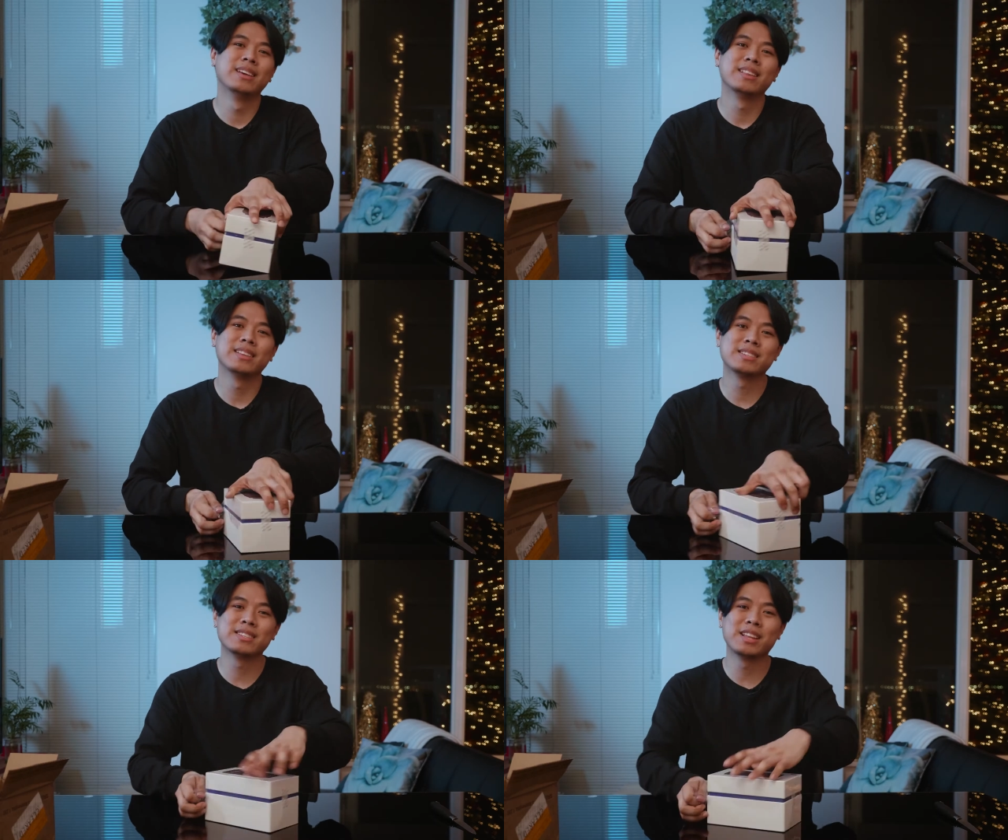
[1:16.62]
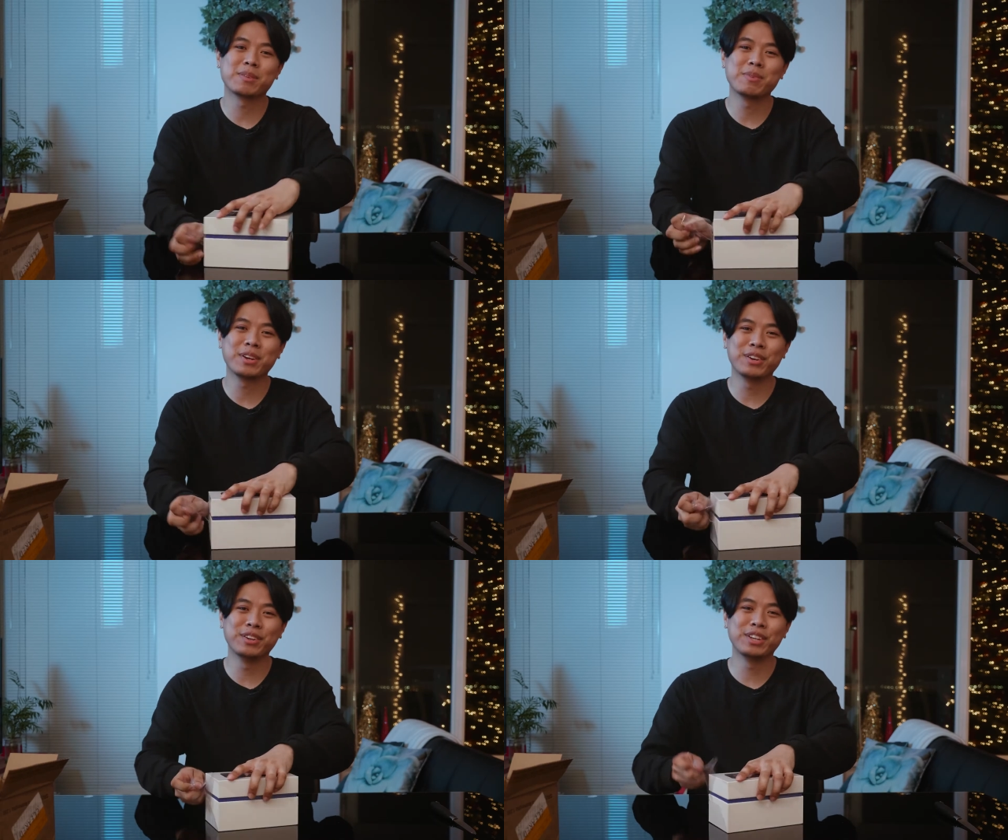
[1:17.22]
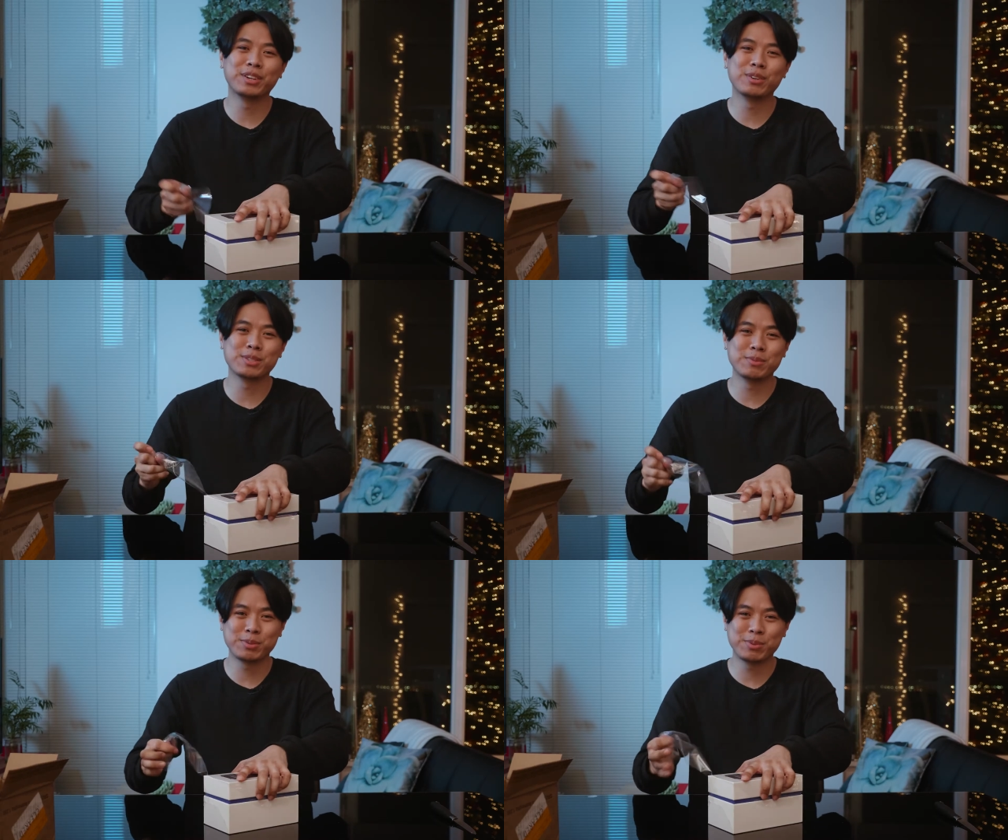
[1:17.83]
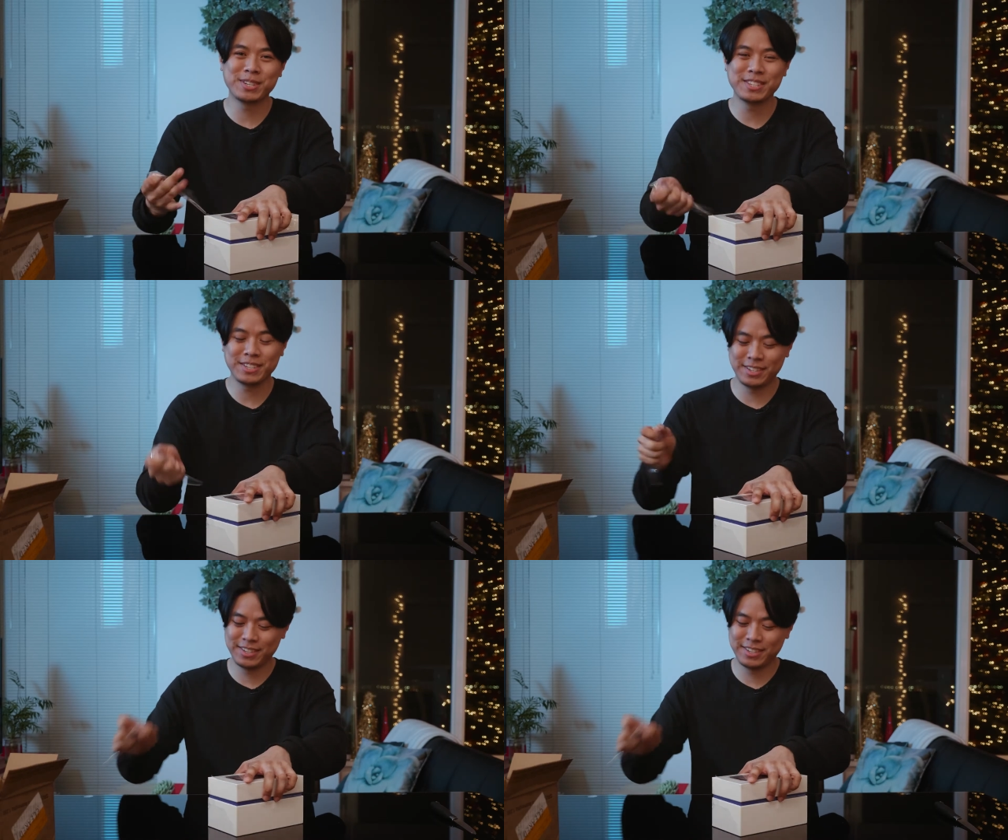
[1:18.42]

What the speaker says: This is like my early Christmas present.